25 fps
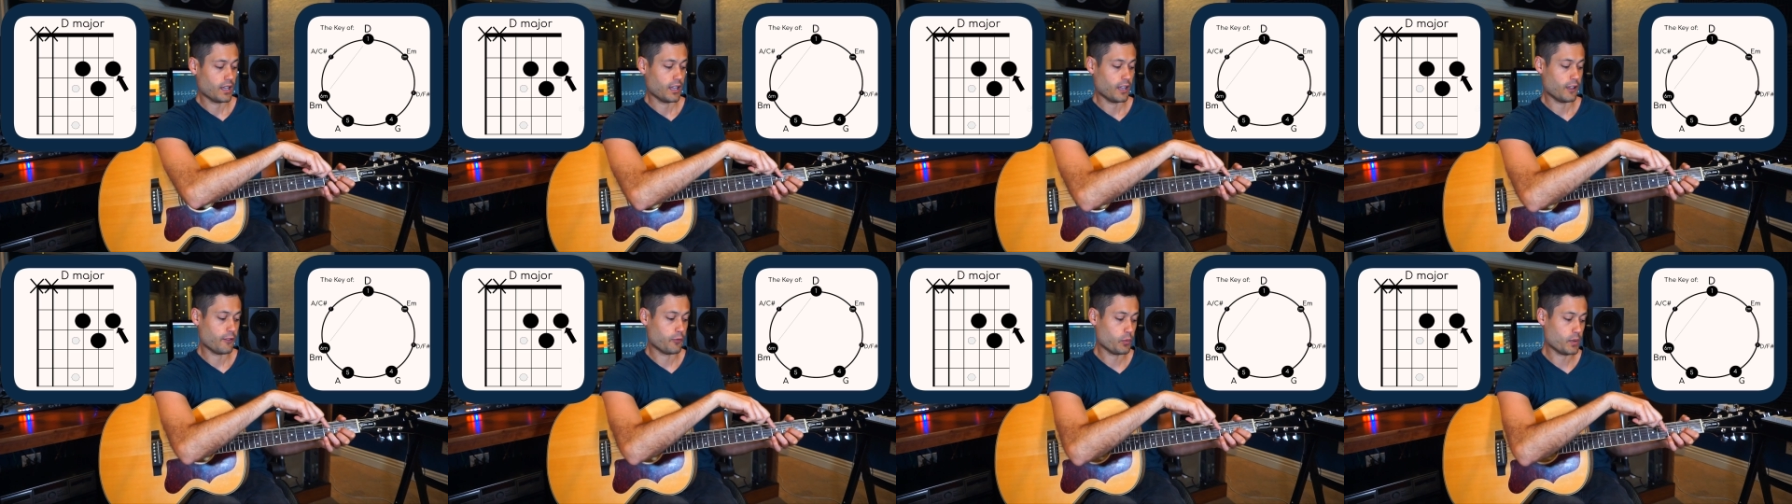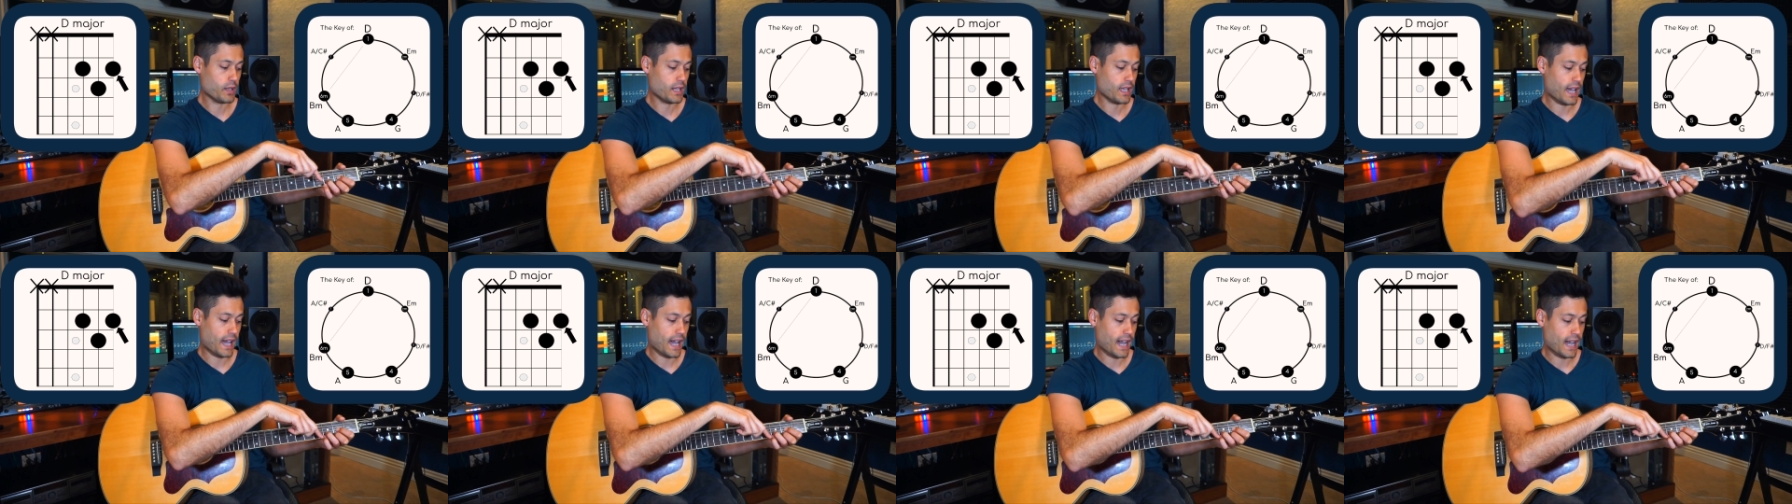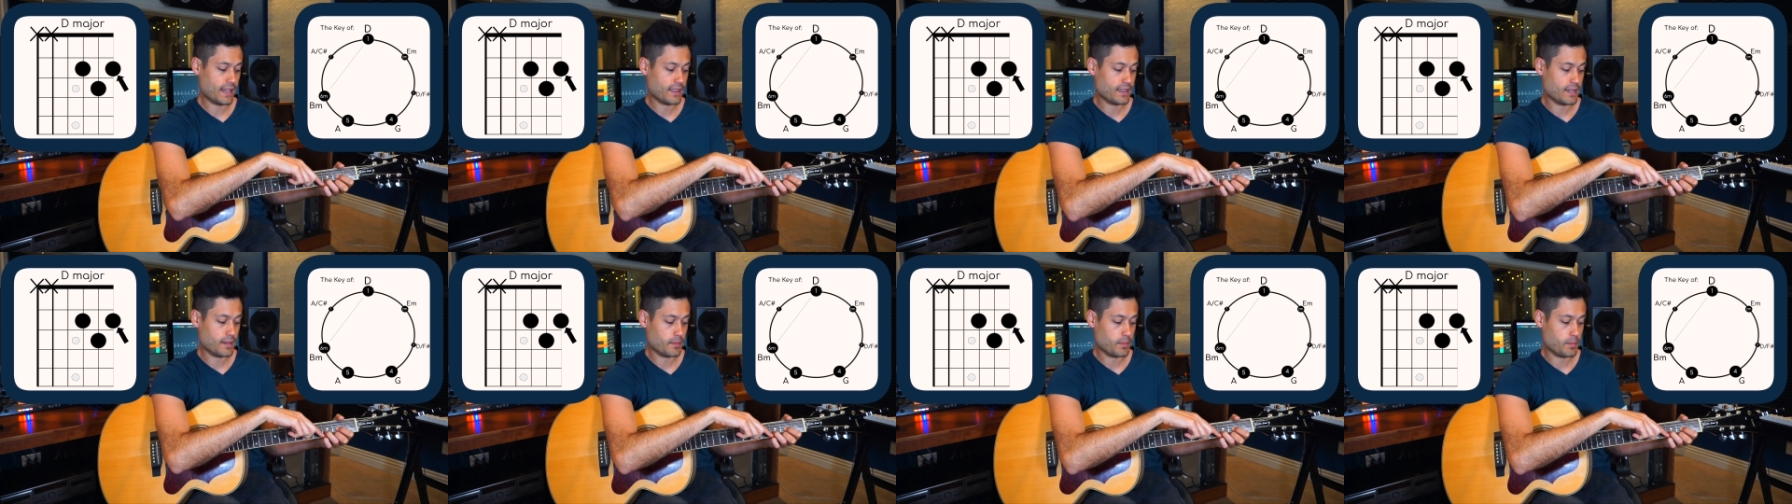If we
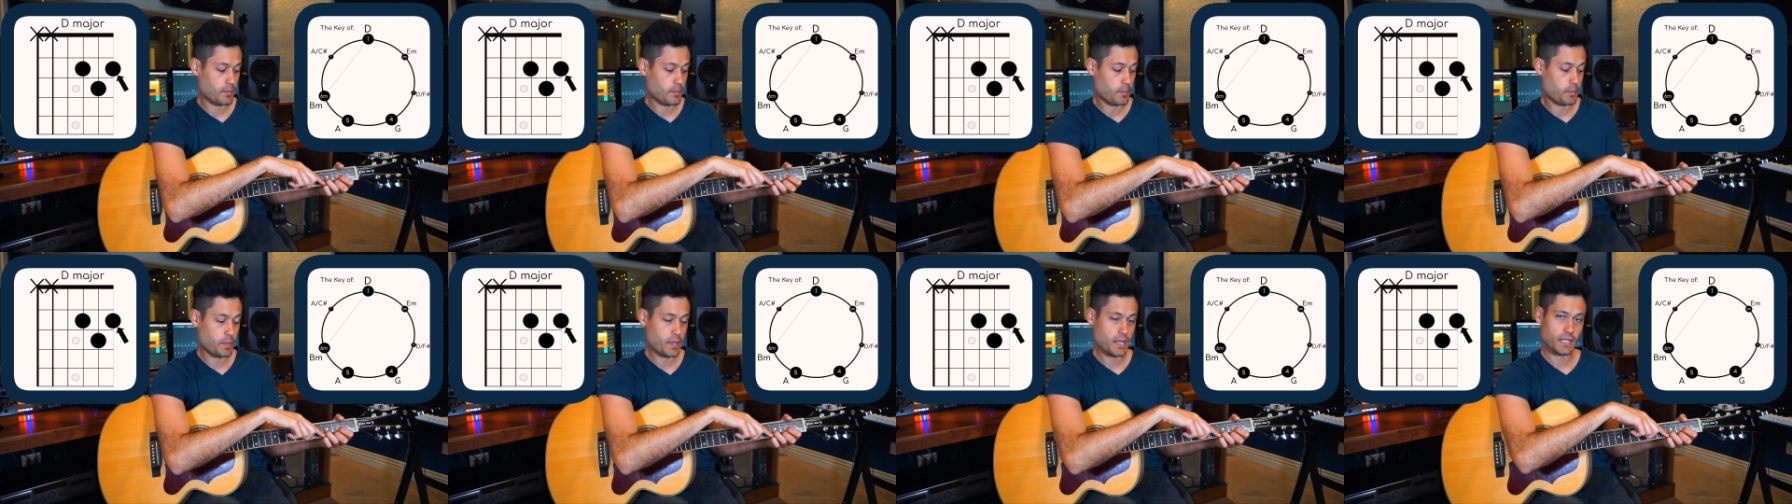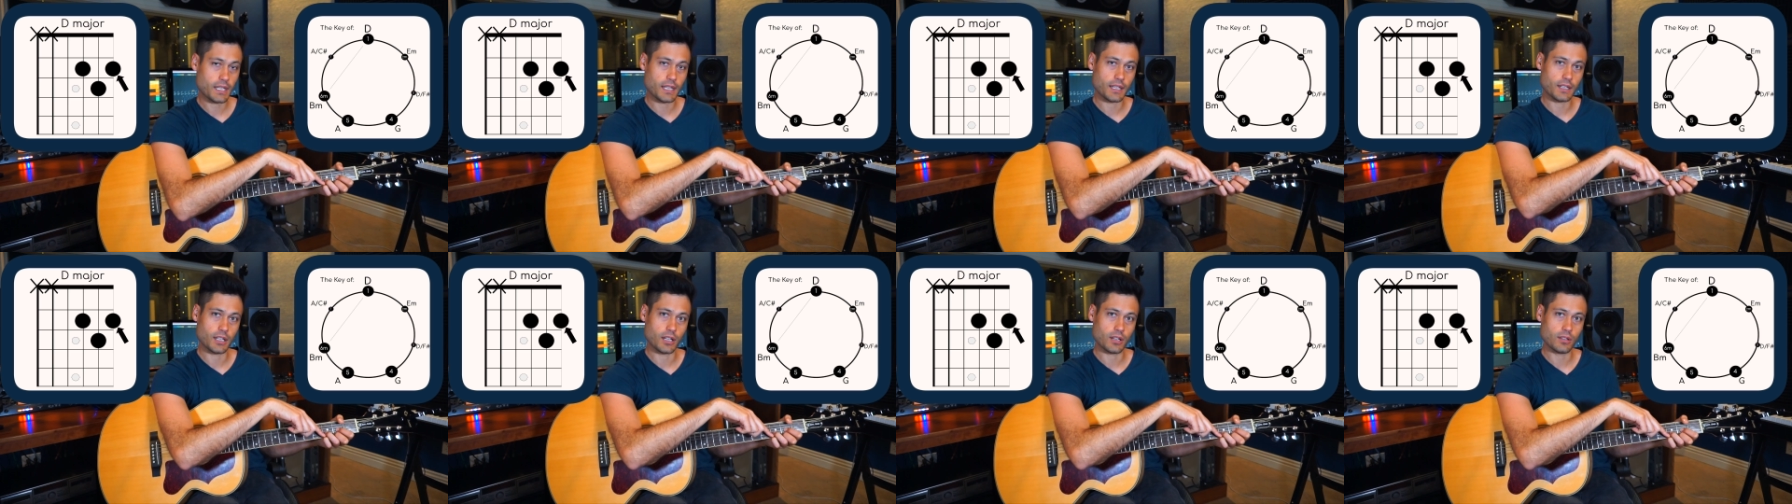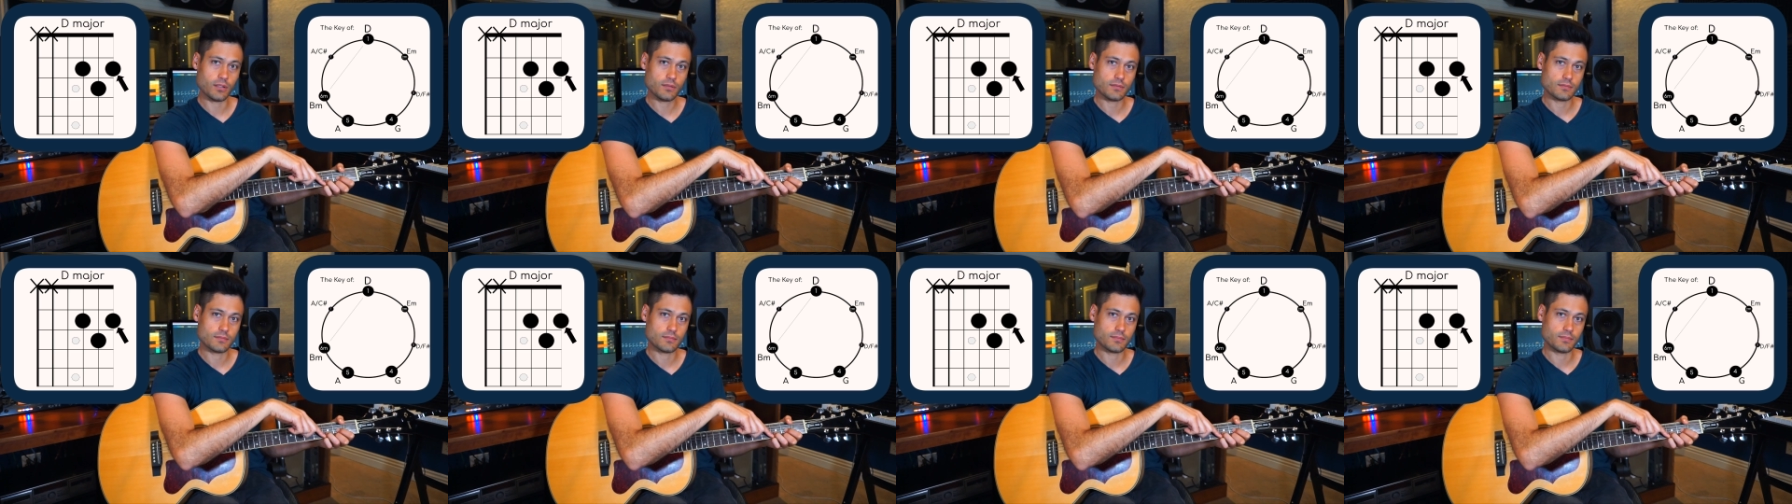add the pinky
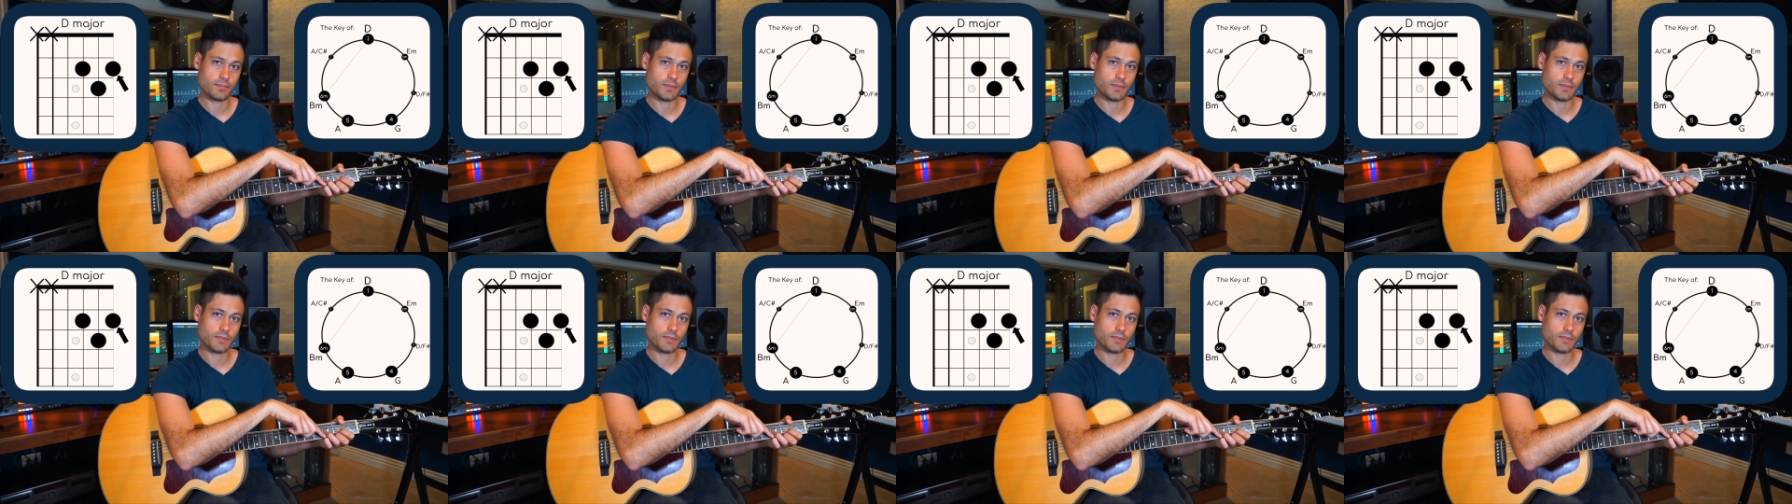note,